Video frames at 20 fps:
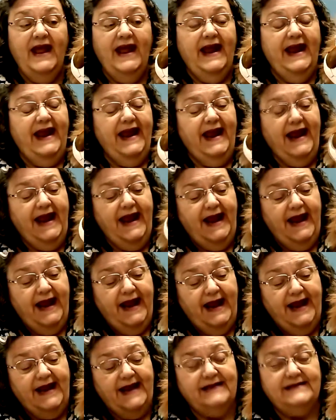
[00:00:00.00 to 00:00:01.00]

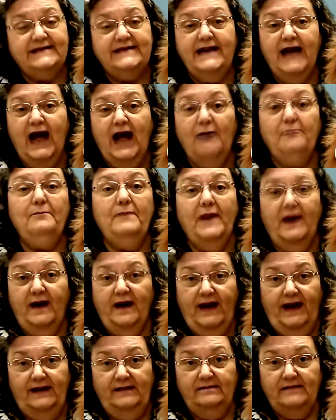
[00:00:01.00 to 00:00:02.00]
He is not
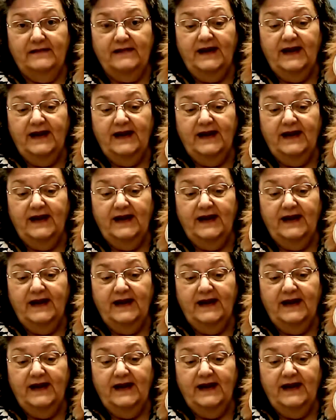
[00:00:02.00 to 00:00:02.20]
mine.